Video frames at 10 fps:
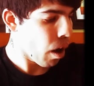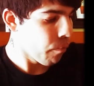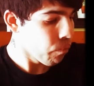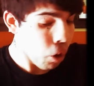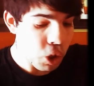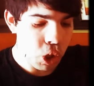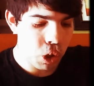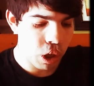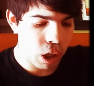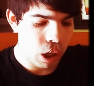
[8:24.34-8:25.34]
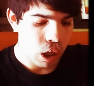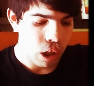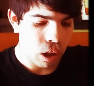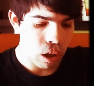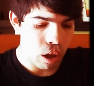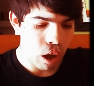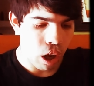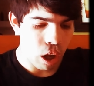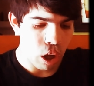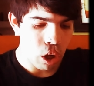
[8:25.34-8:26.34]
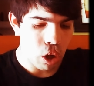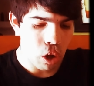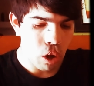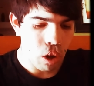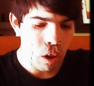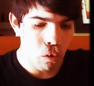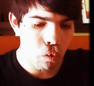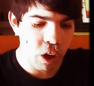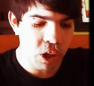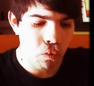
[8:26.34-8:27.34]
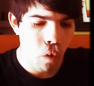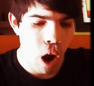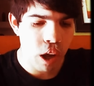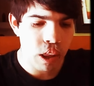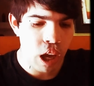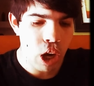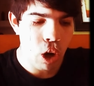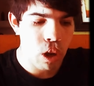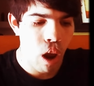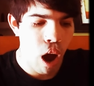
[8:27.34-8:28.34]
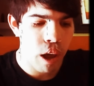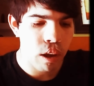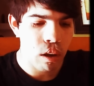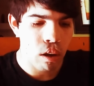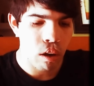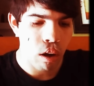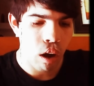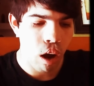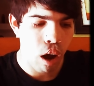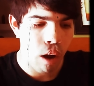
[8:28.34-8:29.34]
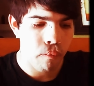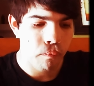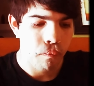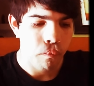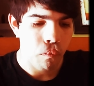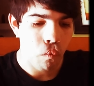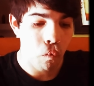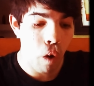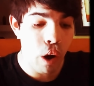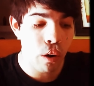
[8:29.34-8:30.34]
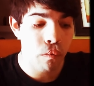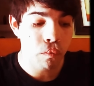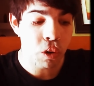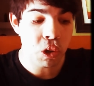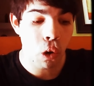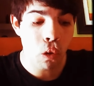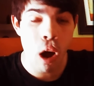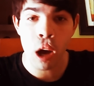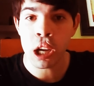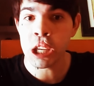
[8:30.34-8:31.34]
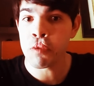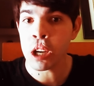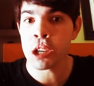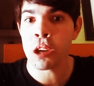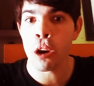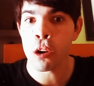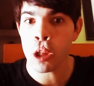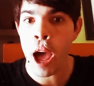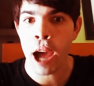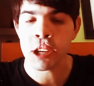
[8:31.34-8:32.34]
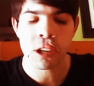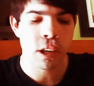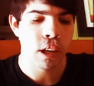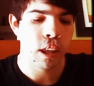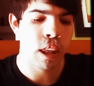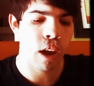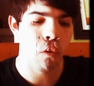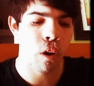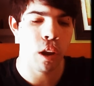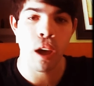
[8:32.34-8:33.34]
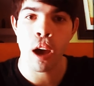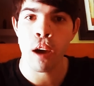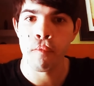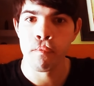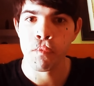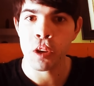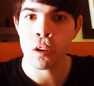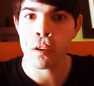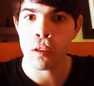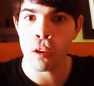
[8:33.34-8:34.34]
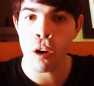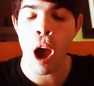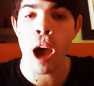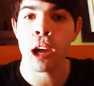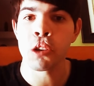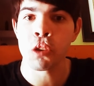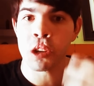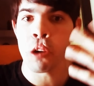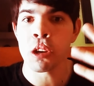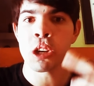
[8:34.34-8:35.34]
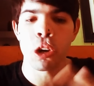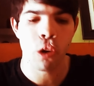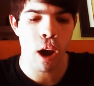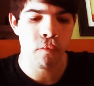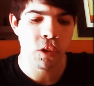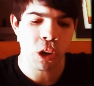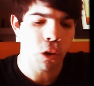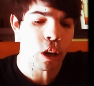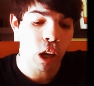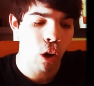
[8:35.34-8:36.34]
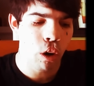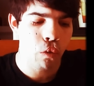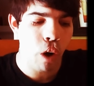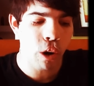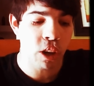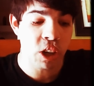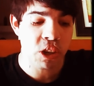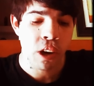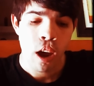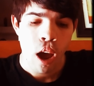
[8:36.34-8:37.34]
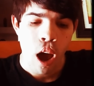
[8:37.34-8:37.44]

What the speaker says: Unfortunately, the reason why they could not wear them for so long is because they are glass. They would, their eyes would start to tear up. So they can only wear these